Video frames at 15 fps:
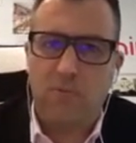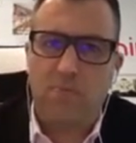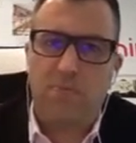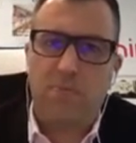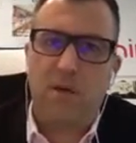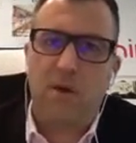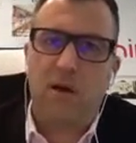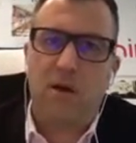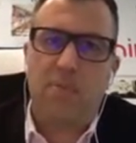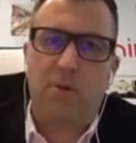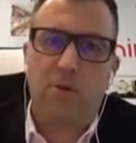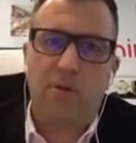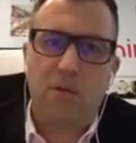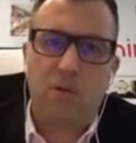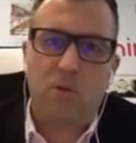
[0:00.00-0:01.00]
Their
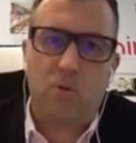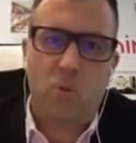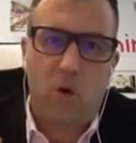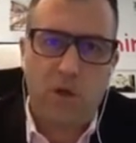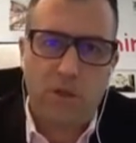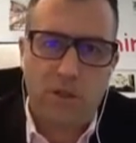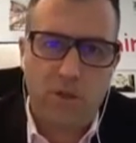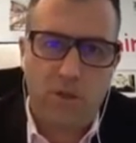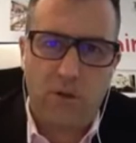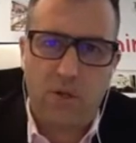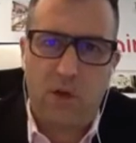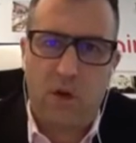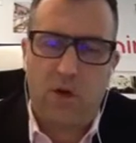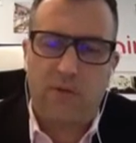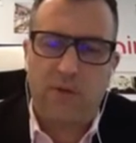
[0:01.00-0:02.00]
employees want to go to the
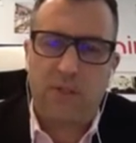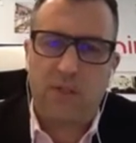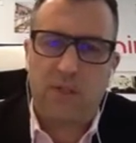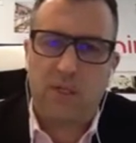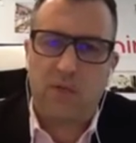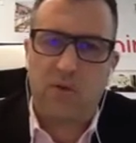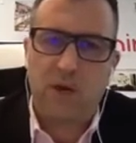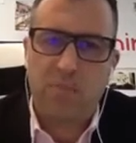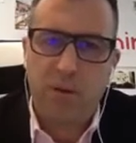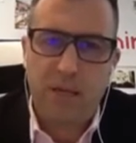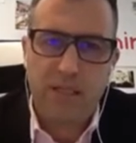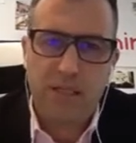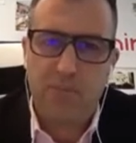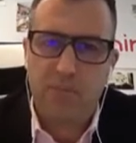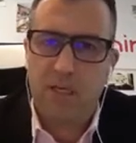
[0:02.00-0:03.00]
office. It's a great place
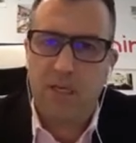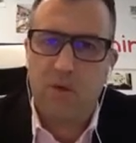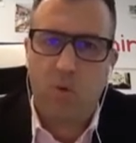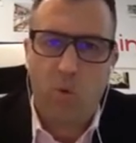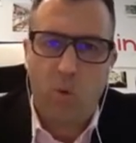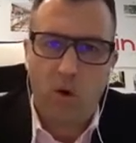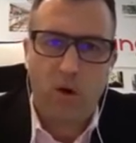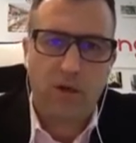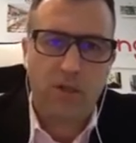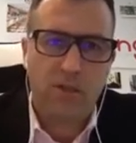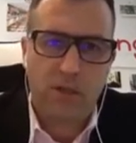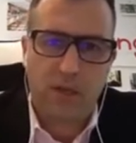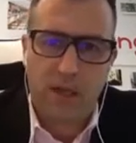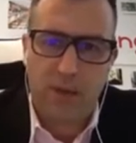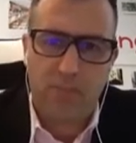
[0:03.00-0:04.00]
to be, to work, to
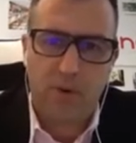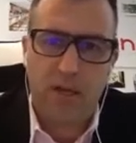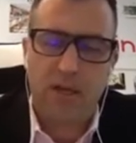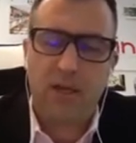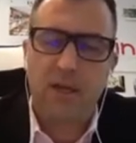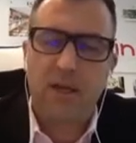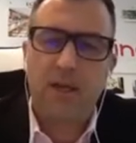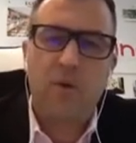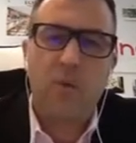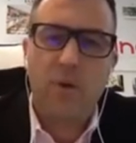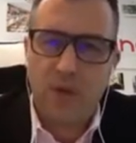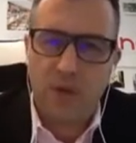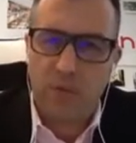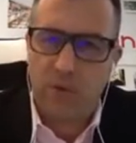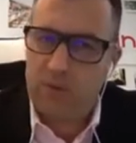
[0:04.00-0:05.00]
collaborate when they
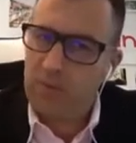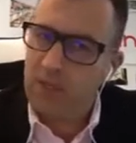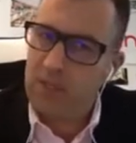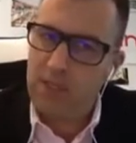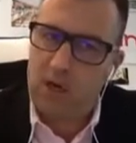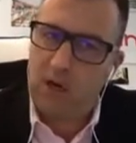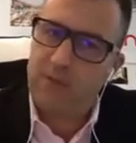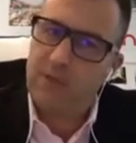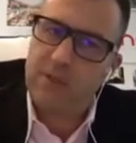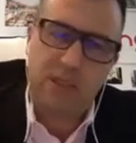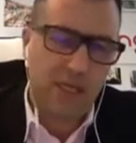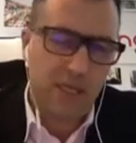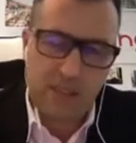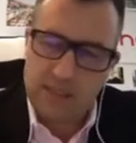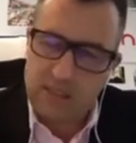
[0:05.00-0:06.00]
want to be in the office. They
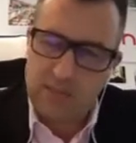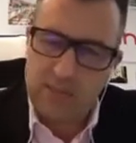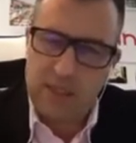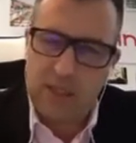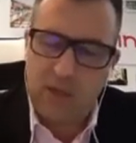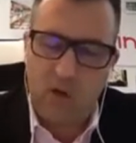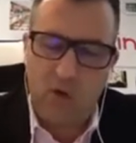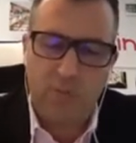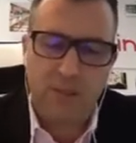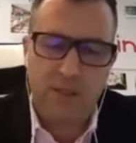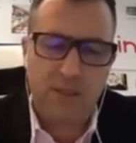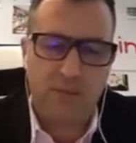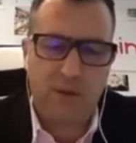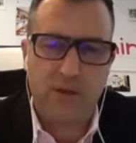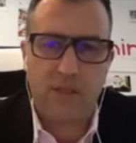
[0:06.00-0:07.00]
can still be at home at
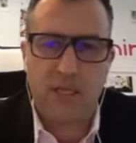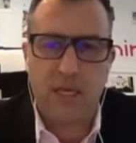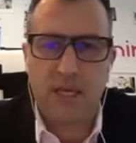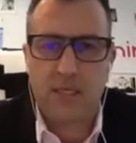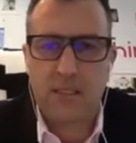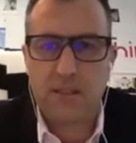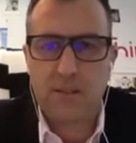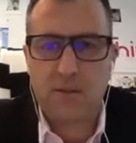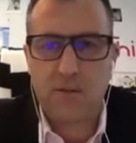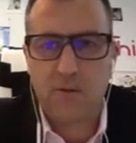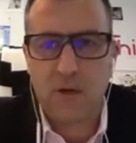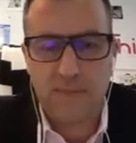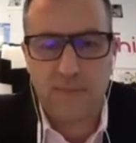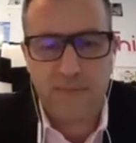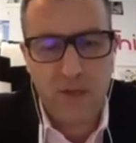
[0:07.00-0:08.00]
some other days, right?